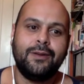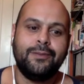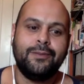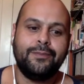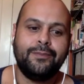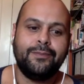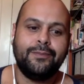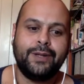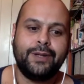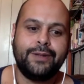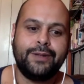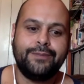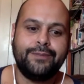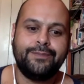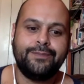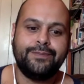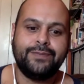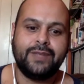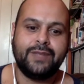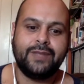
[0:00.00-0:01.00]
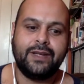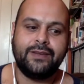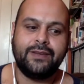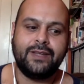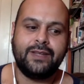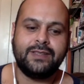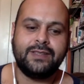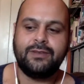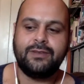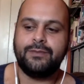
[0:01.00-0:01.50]
But yeah,
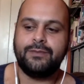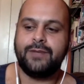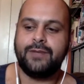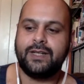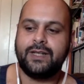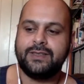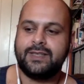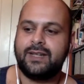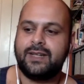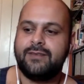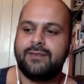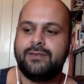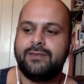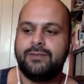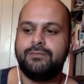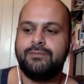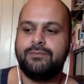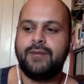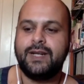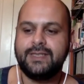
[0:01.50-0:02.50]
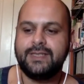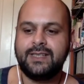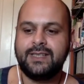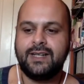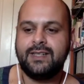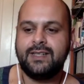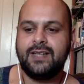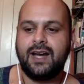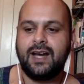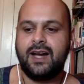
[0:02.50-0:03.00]
that's from their side. From my
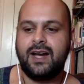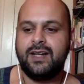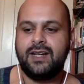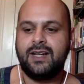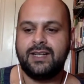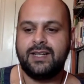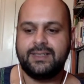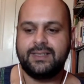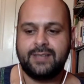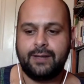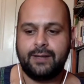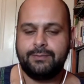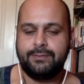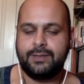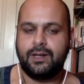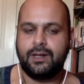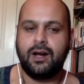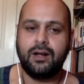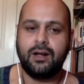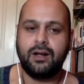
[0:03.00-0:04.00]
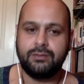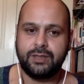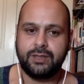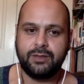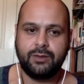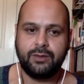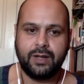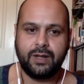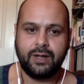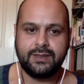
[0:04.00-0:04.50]
side, I accept all
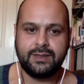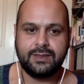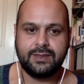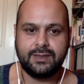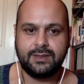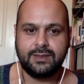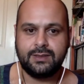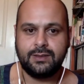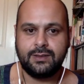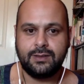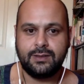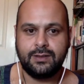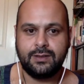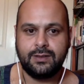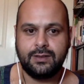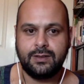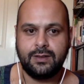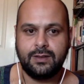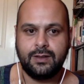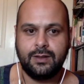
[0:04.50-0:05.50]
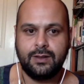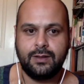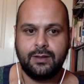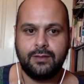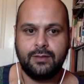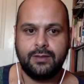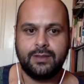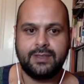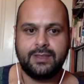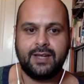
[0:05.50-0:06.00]
requests
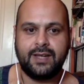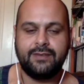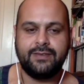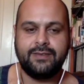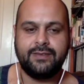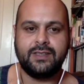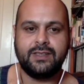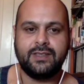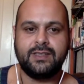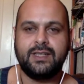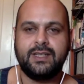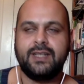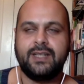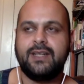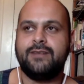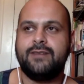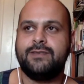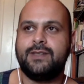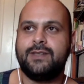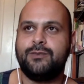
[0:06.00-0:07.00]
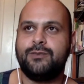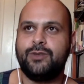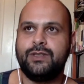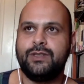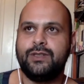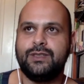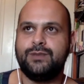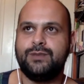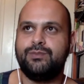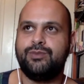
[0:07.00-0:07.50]
because I feel like if someone
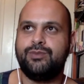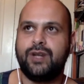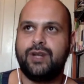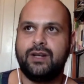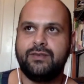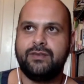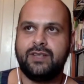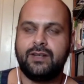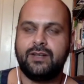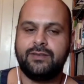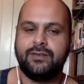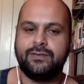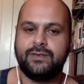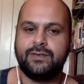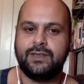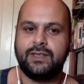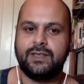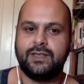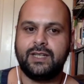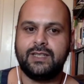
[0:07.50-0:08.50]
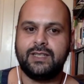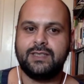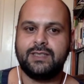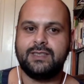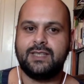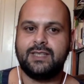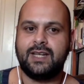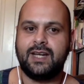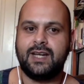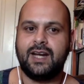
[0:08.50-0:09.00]
is brave enough to like
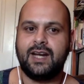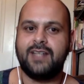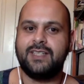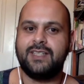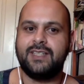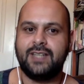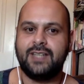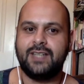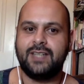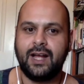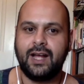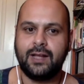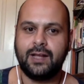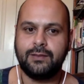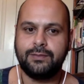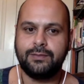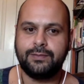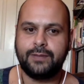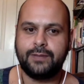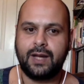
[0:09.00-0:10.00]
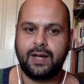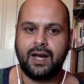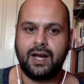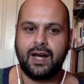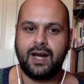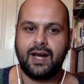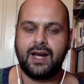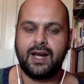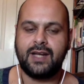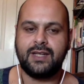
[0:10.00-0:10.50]
say I need help,
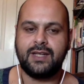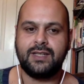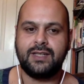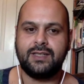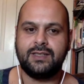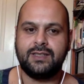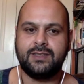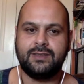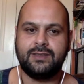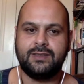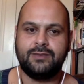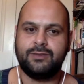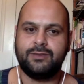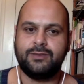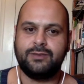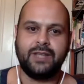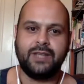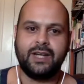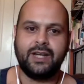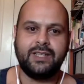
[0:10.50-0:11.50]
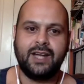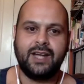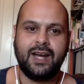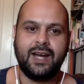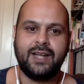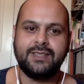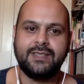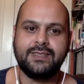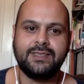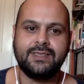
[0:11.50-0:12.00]
I will not
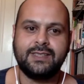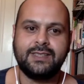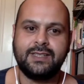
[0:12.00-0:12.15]
ask.